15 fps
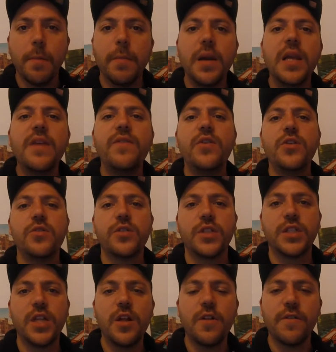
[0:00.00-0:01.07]
Believe in
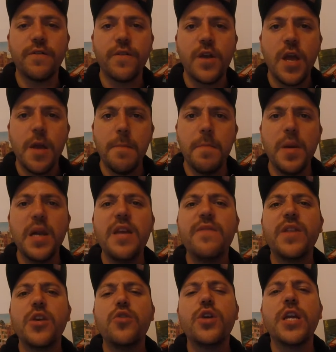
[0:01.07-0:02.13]
yourself.
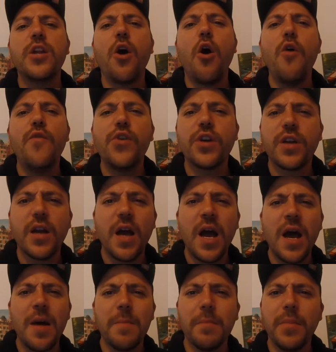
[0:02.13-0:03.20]
Believe that you can
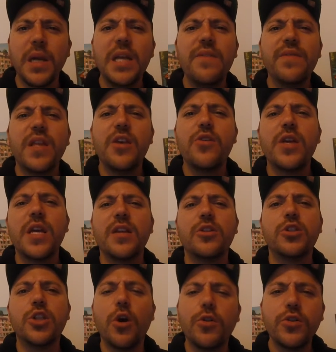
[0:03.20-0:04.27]
overcome. Believe that you
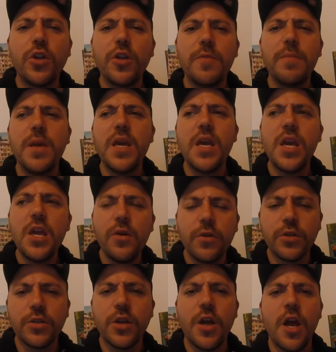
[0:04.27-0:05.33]
can totally be
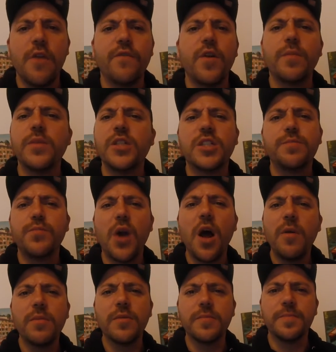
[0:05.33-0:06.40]
healed from this
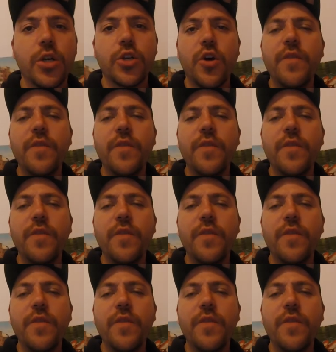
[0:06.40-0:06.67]
problem.